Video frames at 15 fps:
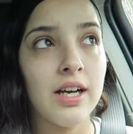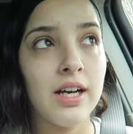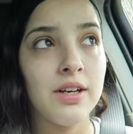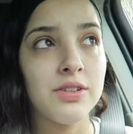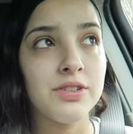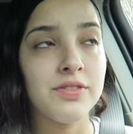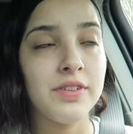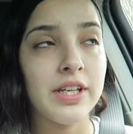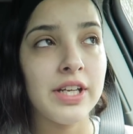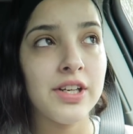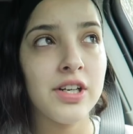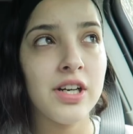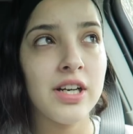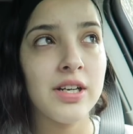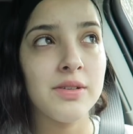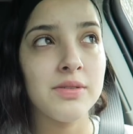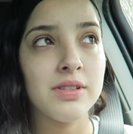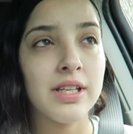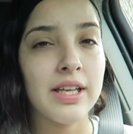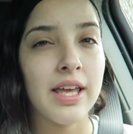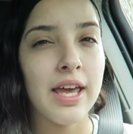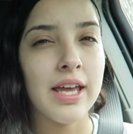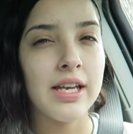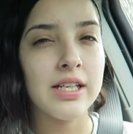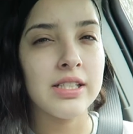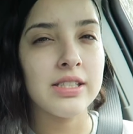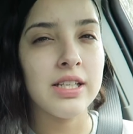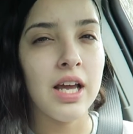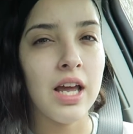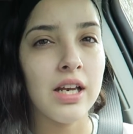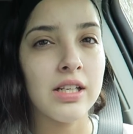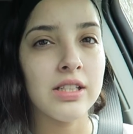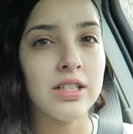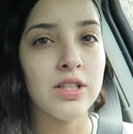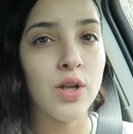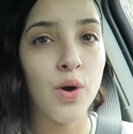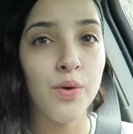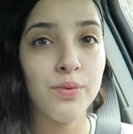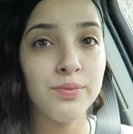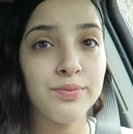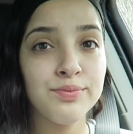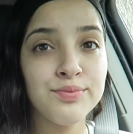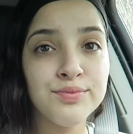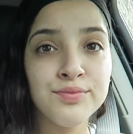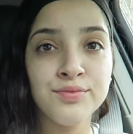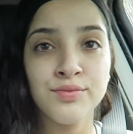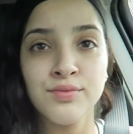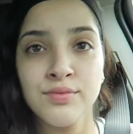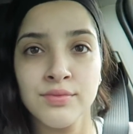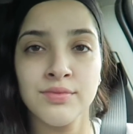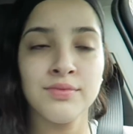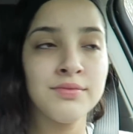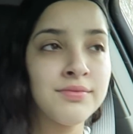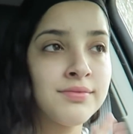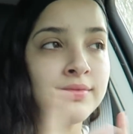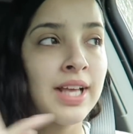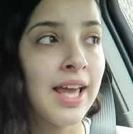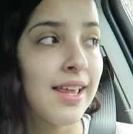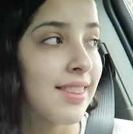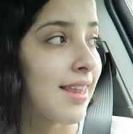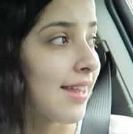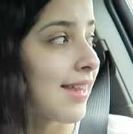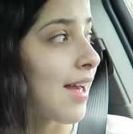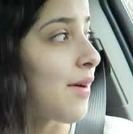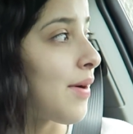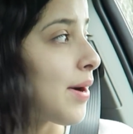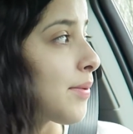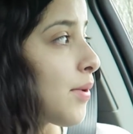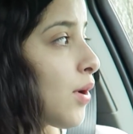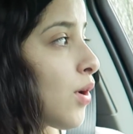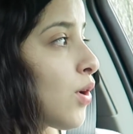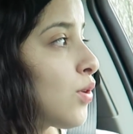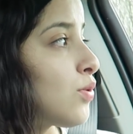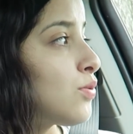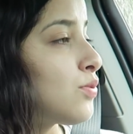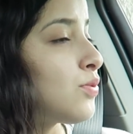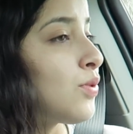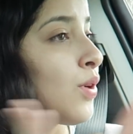I was feeding her and it was like 8.10, so that's how I roll.